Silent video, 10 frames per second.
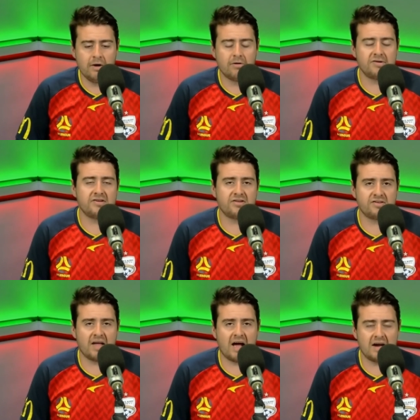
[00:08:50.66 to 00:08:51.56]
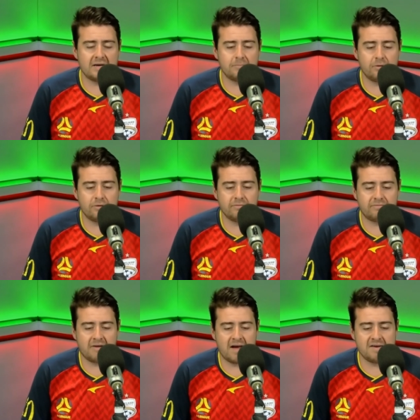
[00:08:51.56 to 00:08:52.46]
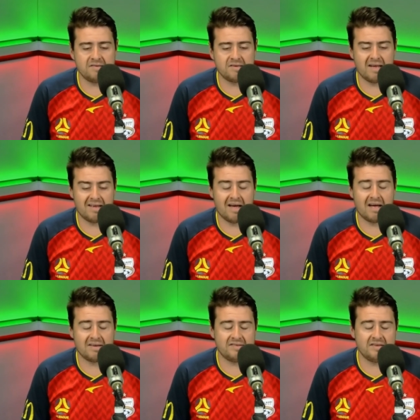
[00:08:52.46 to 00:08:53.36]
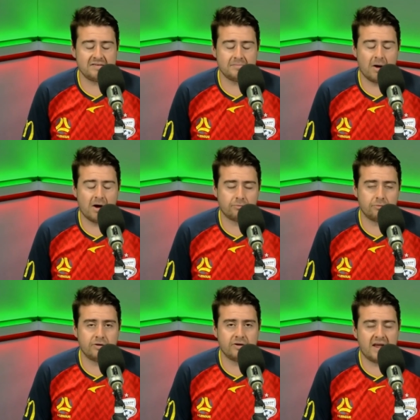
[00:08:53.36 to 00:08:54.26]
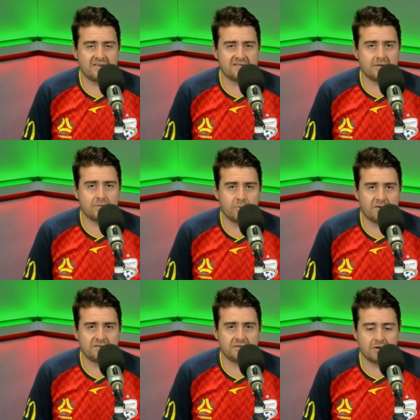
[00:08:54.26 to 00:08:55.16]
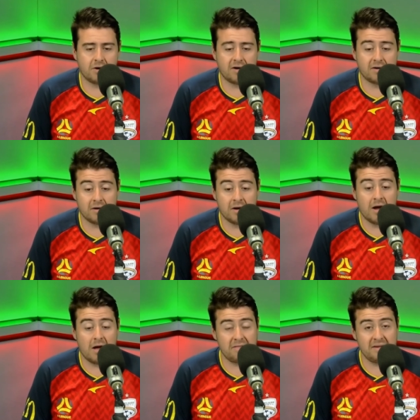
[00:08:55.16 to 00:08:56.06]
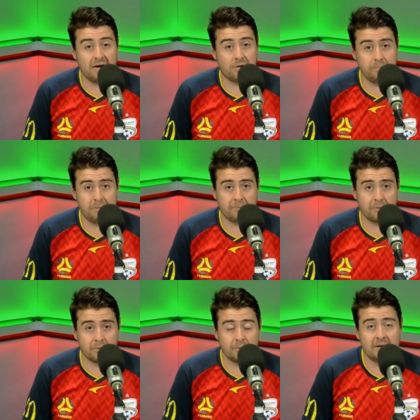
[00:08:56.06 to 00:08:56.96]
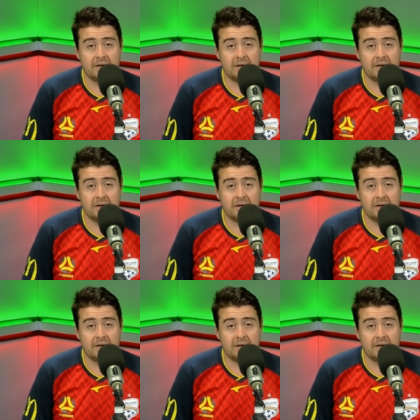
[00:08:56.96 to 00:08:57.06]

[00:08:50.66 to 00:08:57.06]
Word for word: or is it just the honeymoon phase uh, since Mark Rudan exited Western United? I think it could be real.